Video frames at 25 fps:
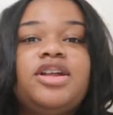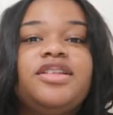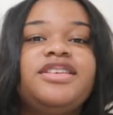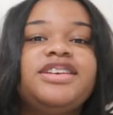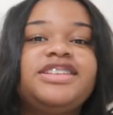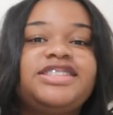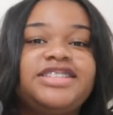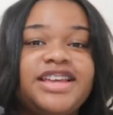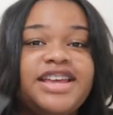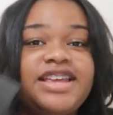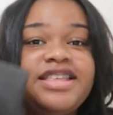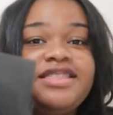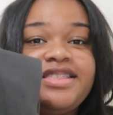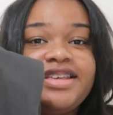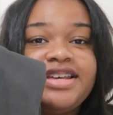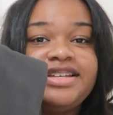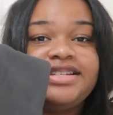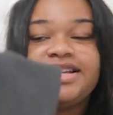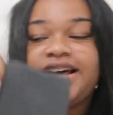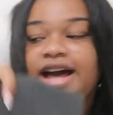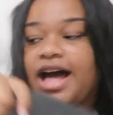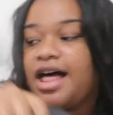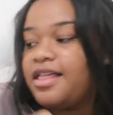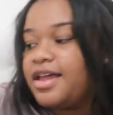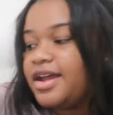ordered this in this
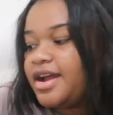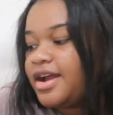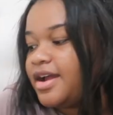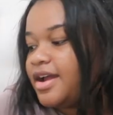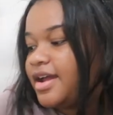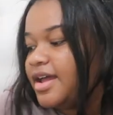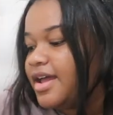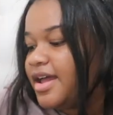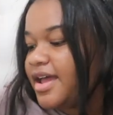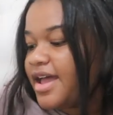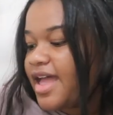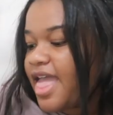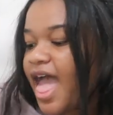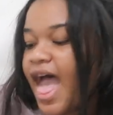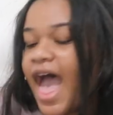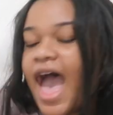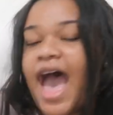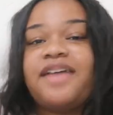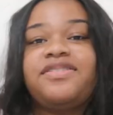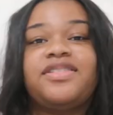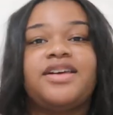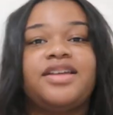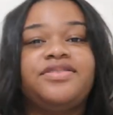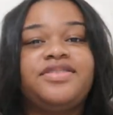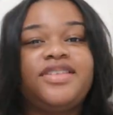color.
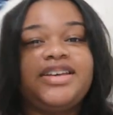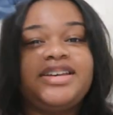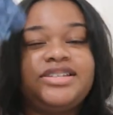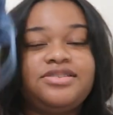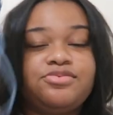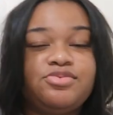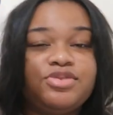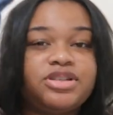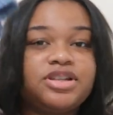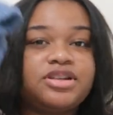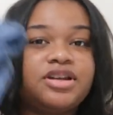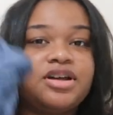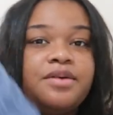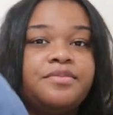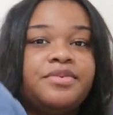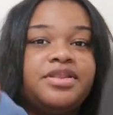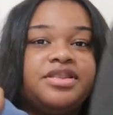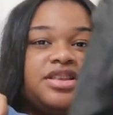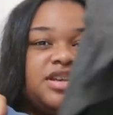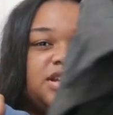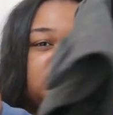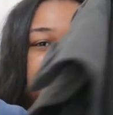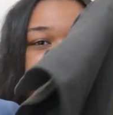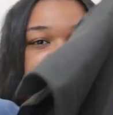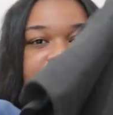I thought this was gonna come in
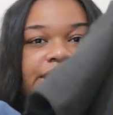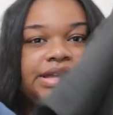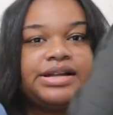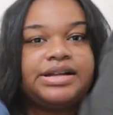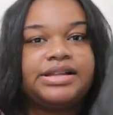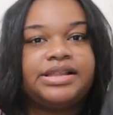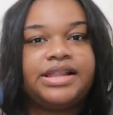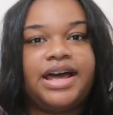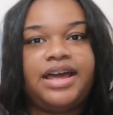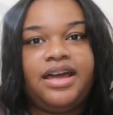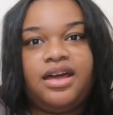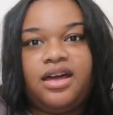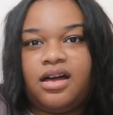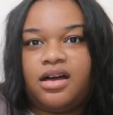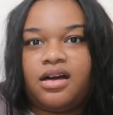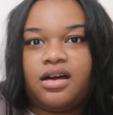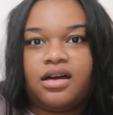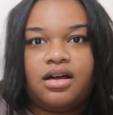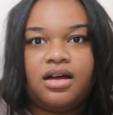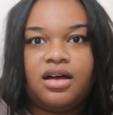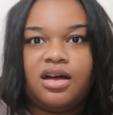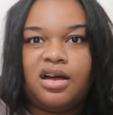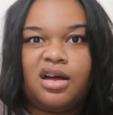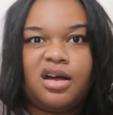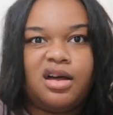this color. Like,
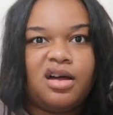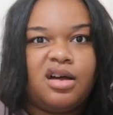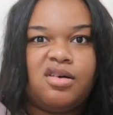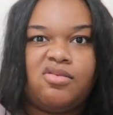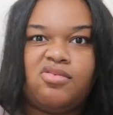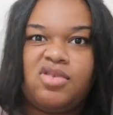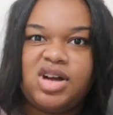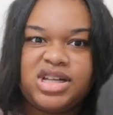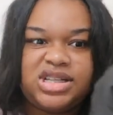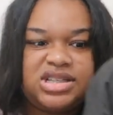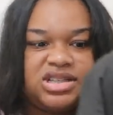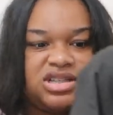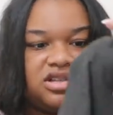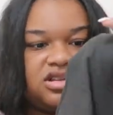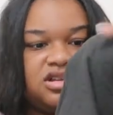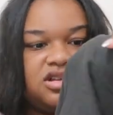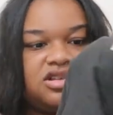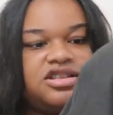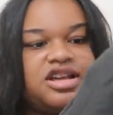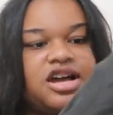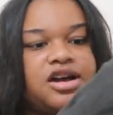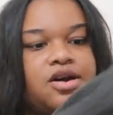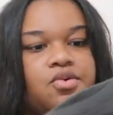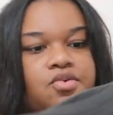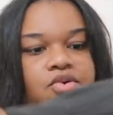what?
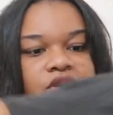So I could